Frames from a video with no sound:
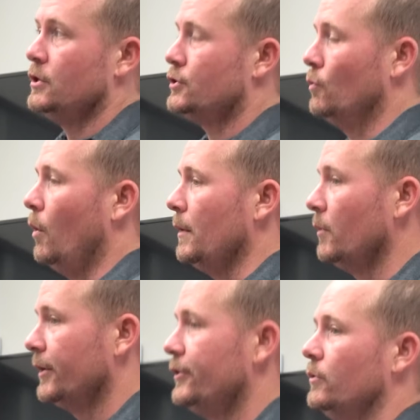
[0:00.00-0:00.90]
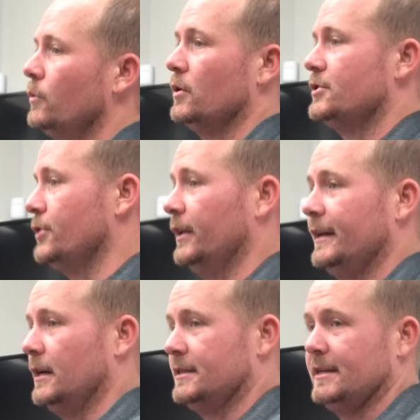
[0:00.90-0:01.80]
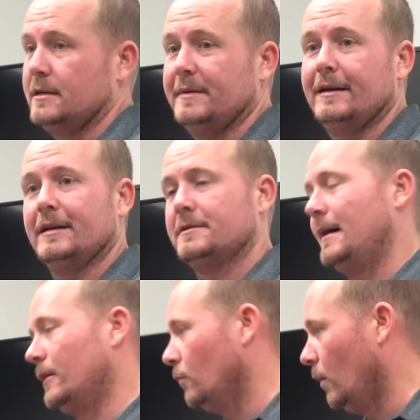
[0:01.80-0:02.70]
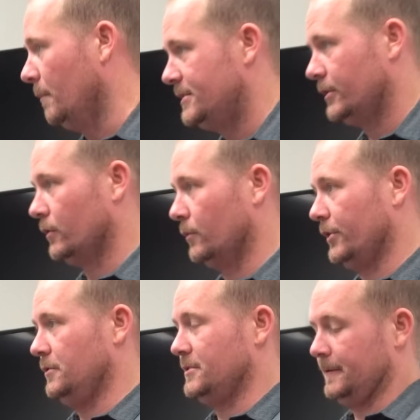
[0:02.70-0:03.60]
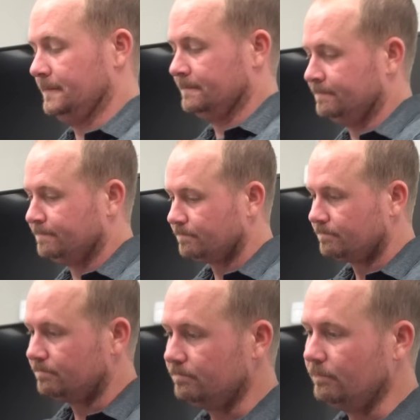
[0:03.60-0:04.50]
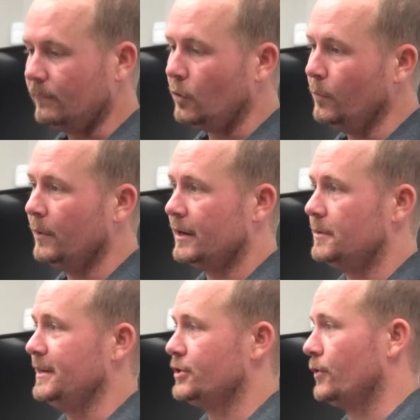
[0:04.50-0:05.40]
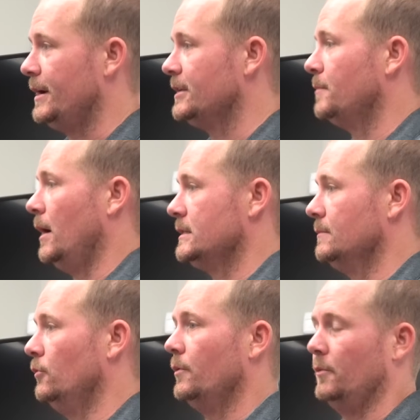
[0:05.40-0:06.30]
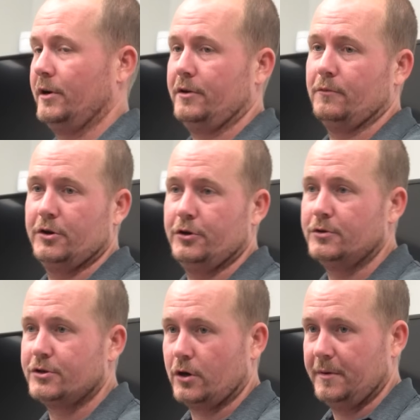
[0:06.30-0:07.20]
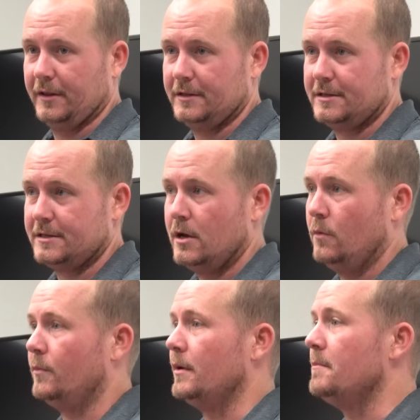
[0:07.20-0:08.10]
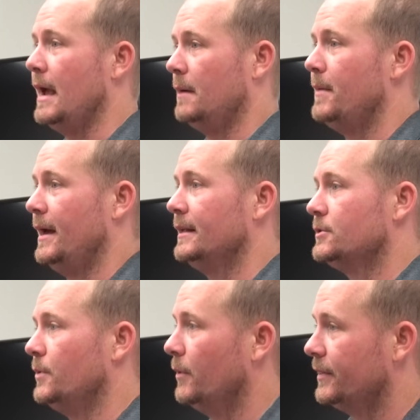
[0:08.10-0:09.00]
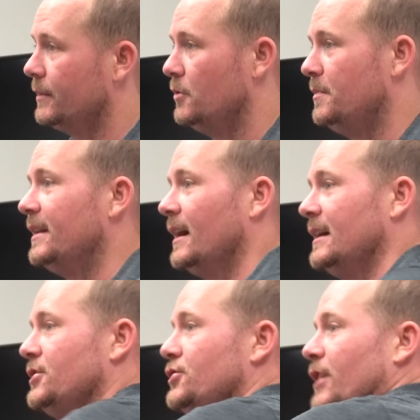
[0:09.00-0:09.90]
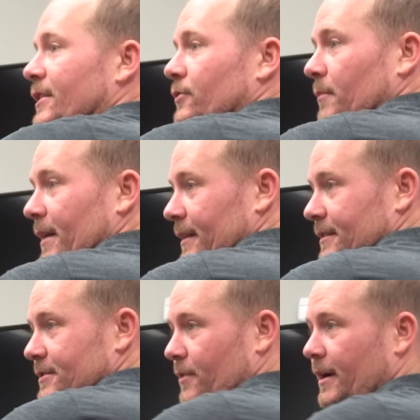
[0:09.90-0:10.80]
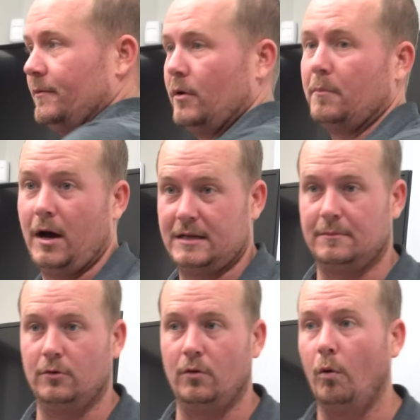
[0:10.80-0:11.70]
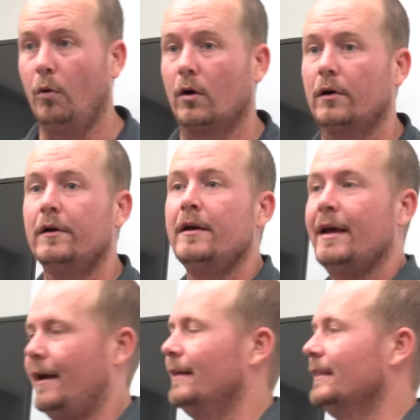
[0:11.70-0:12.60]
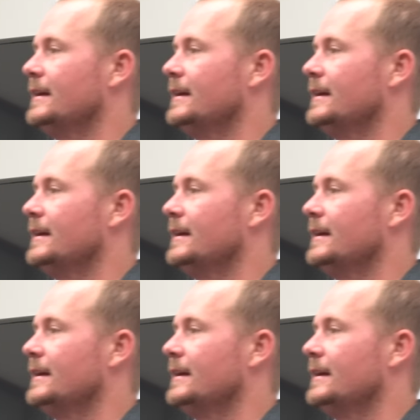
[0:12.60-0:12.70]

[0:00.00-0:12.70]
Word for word: So what we want to do when we're installing a duct system, and it doesn't matter what material we're using, we want it to be as straight as possible. We want to reduce turbulence. When we make bends, we want them to be nice, gentle bends, right, where possible, or at